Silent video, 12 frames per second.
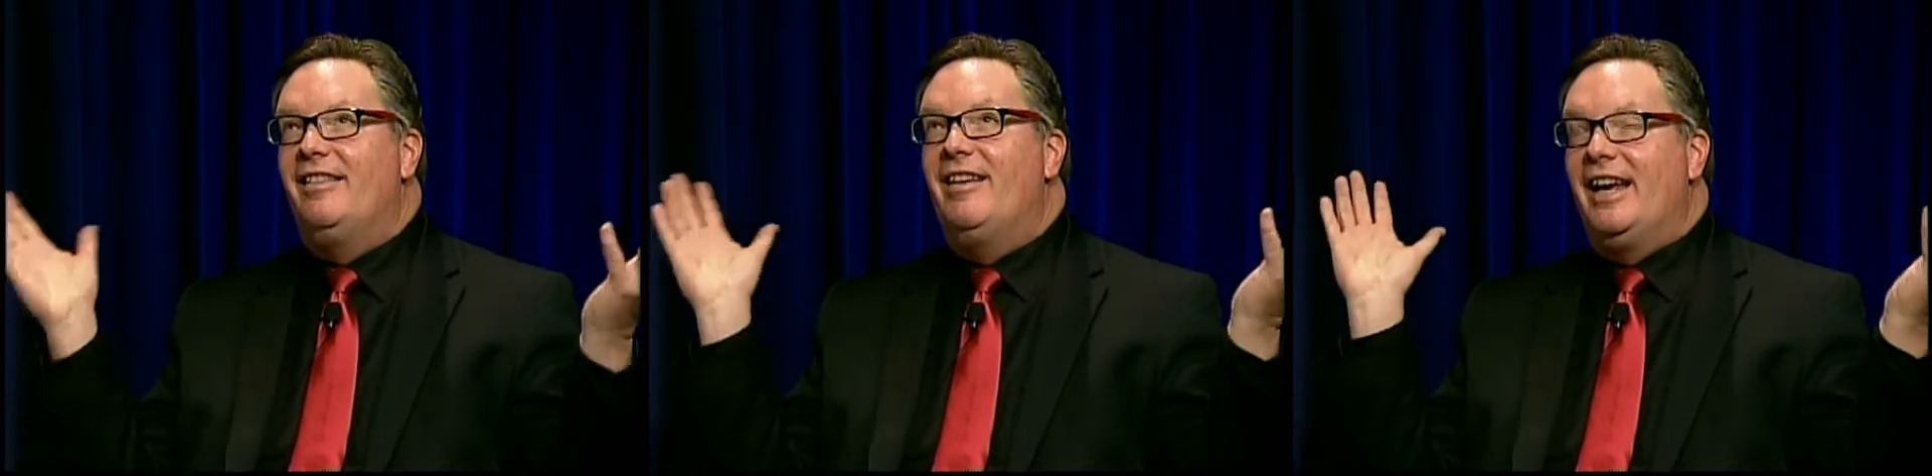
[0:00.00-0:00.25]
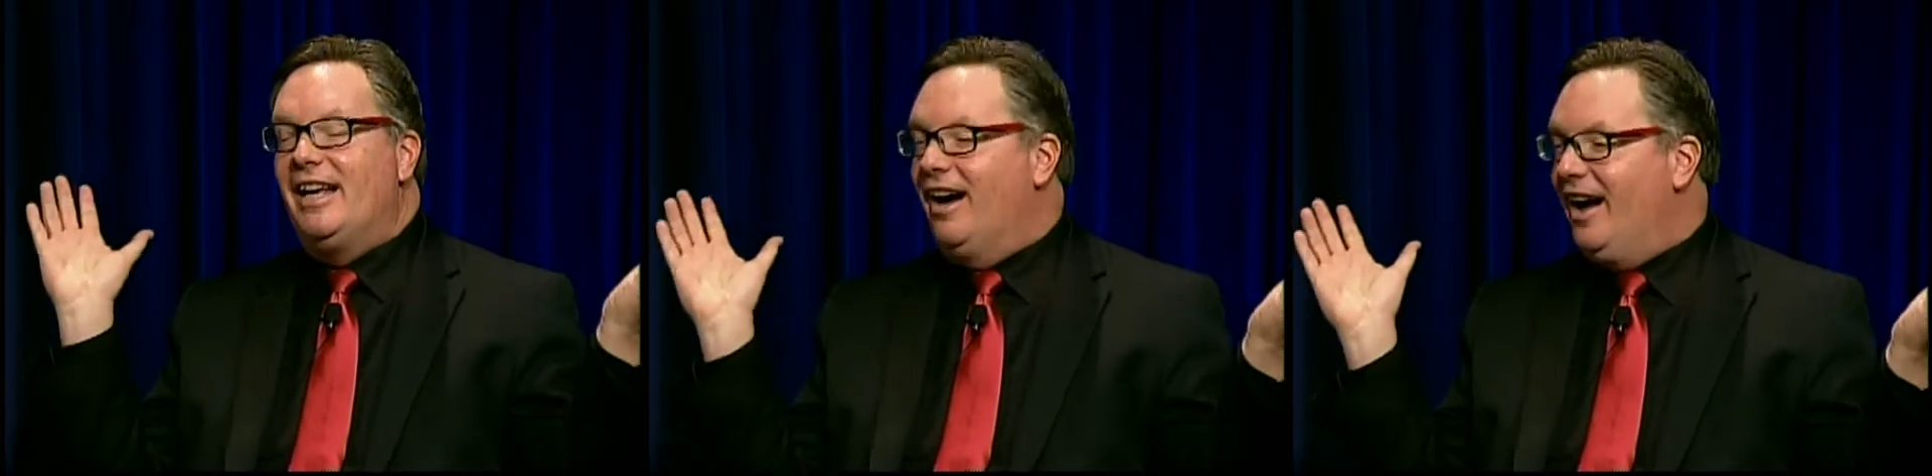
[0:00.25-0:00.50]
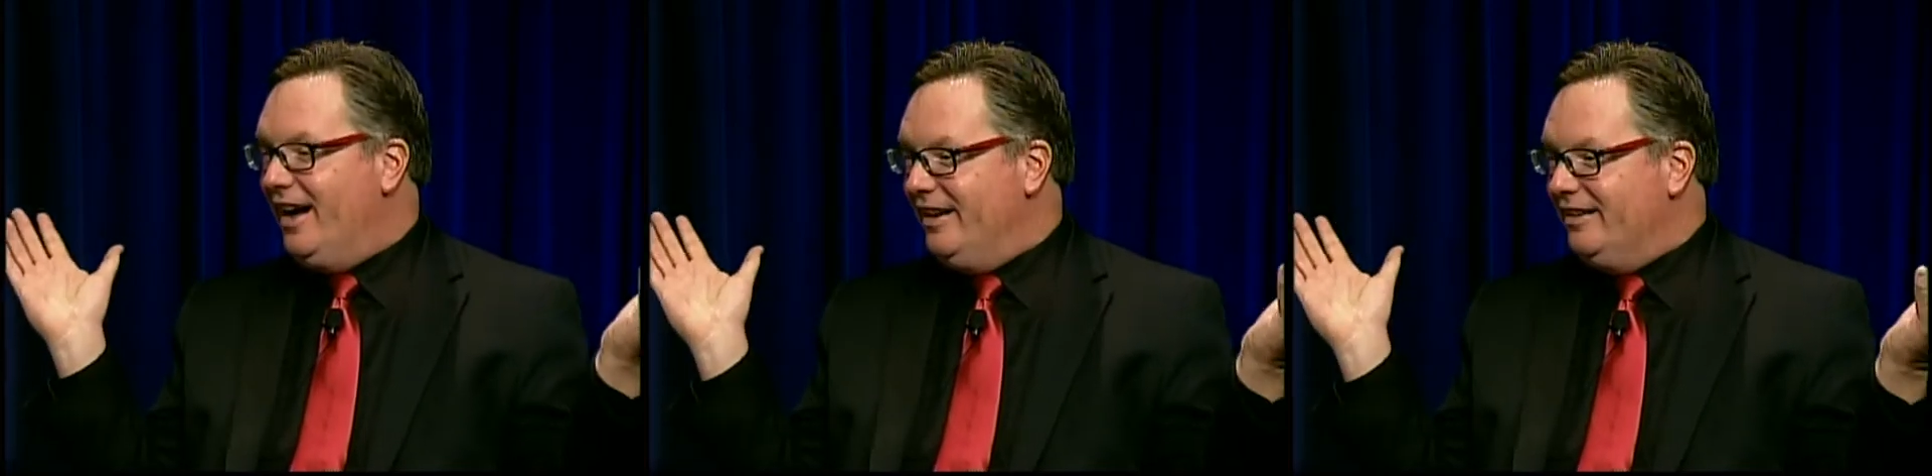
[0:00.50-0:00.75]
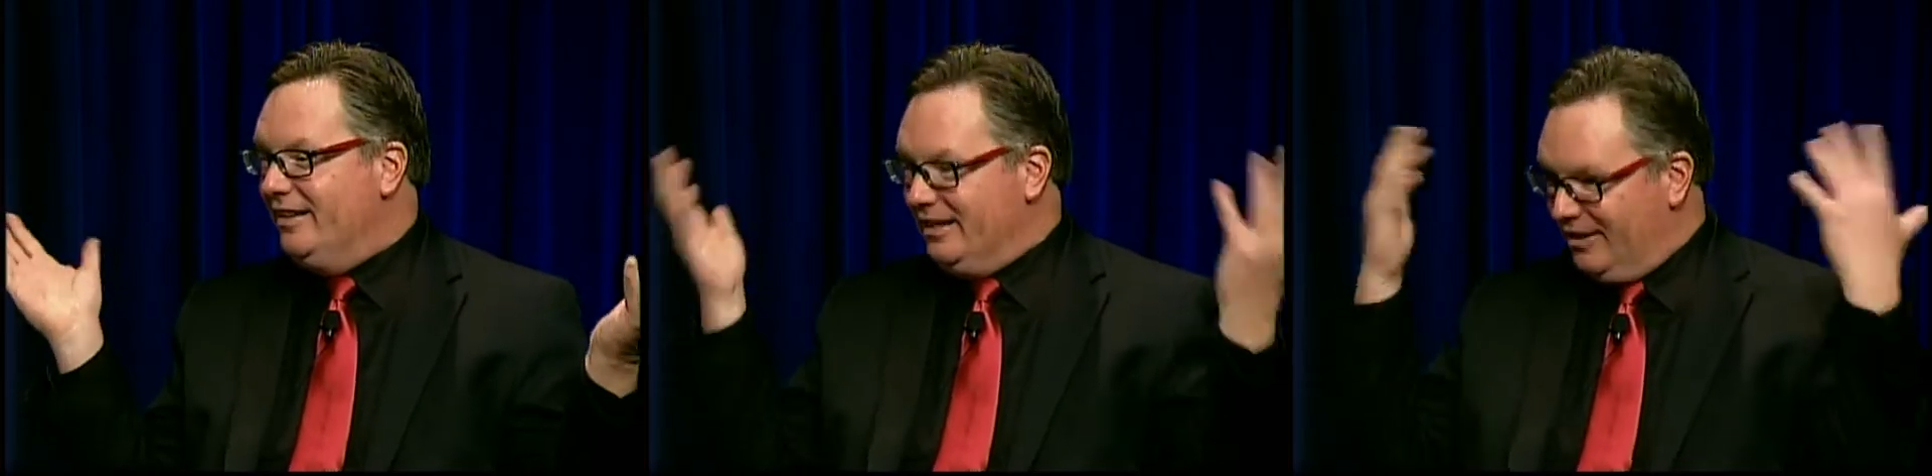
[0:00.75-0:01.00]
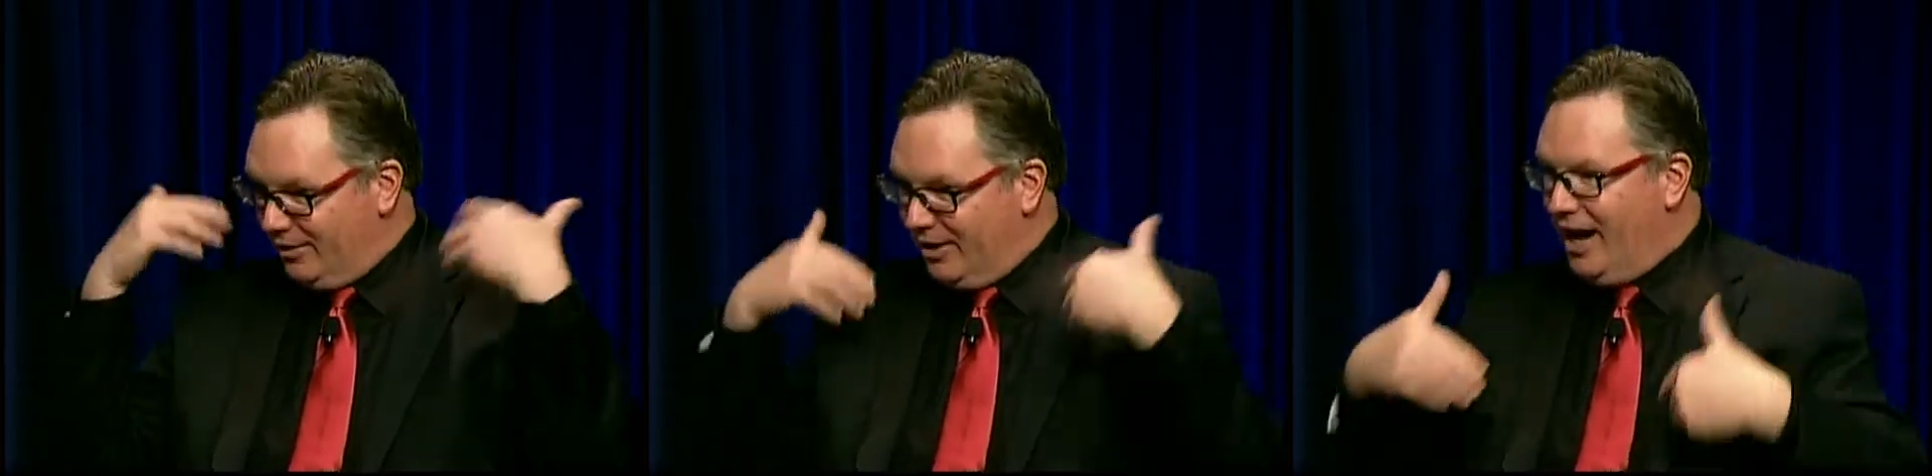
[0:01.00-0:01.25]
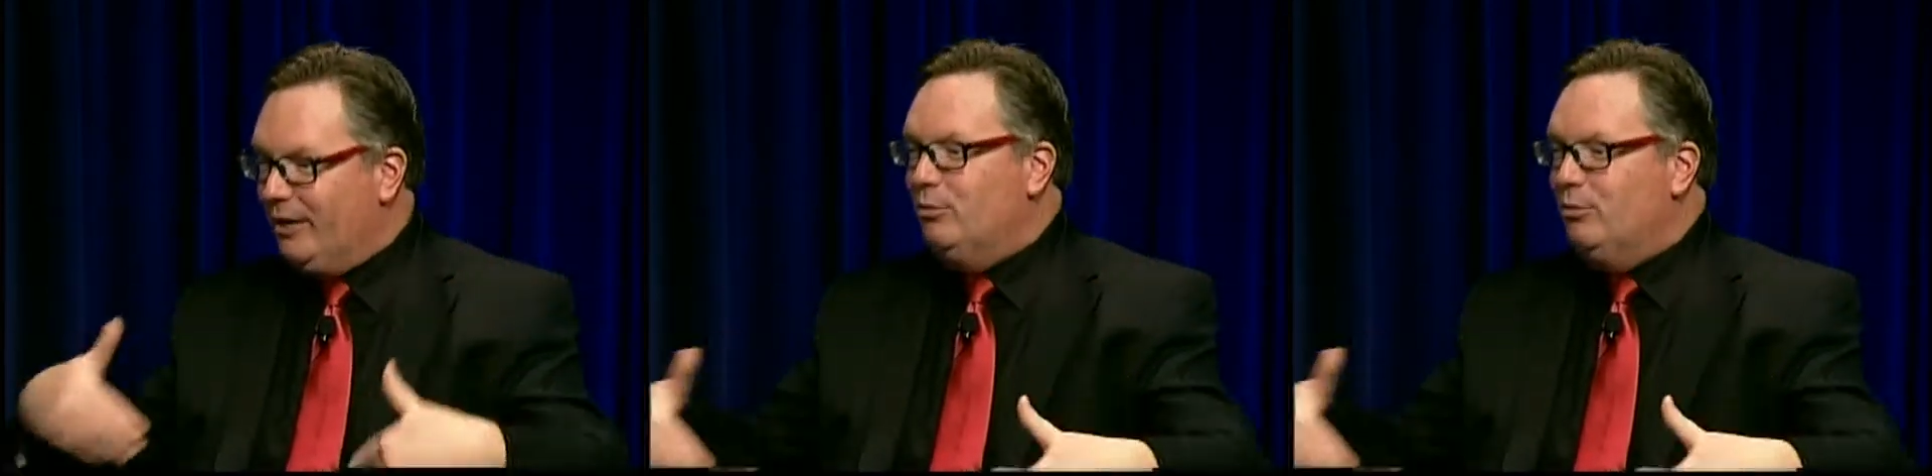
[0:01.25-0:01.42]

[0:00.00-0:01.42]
thank God, God